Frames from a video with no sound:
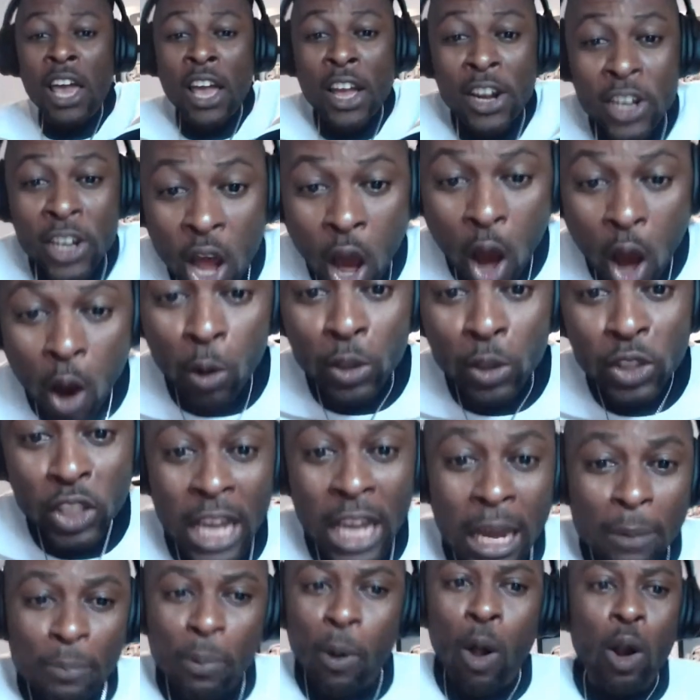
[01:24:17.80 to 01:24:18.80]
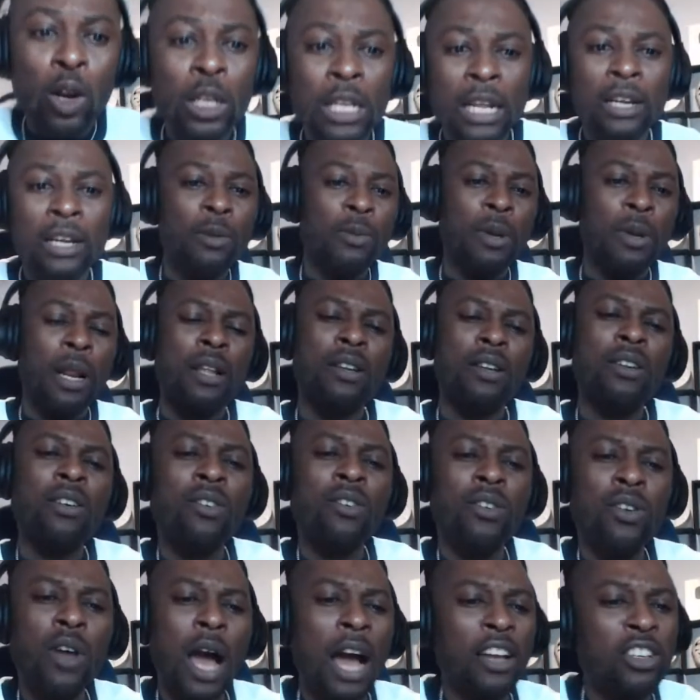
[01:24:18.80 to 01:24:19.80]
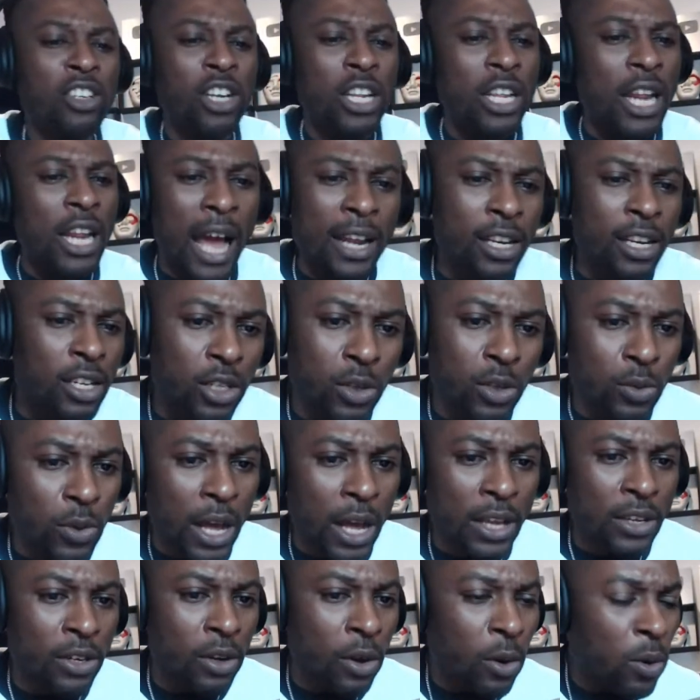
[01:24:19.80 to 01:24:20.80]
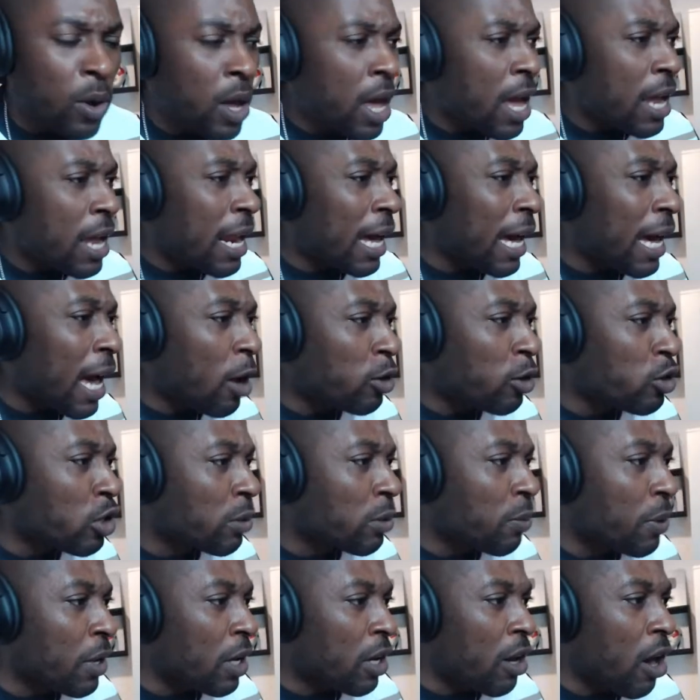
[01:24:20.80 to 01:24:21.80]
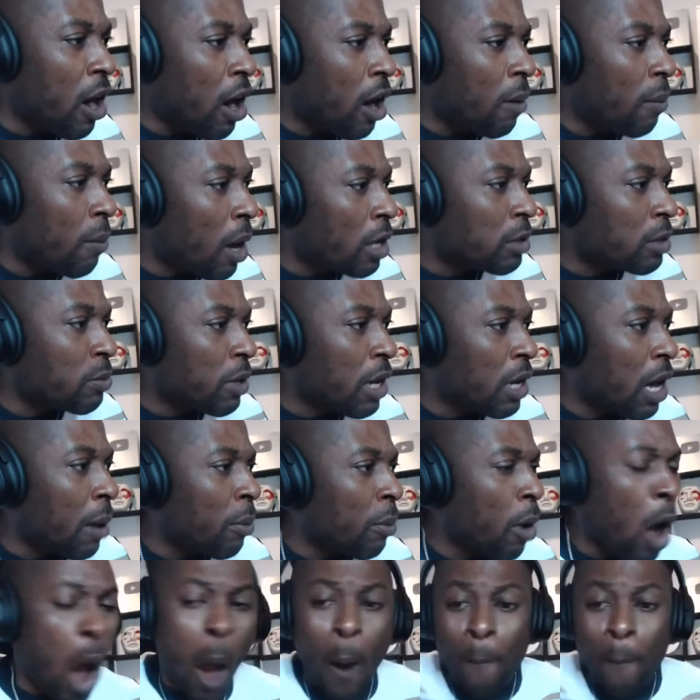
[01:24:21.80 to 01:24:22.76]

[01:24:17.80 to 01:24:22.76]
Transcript: No, Jake Paul. Then they'll be like, no, actually, I didn't do that. Like, I was just being calm. I was being calm, bro.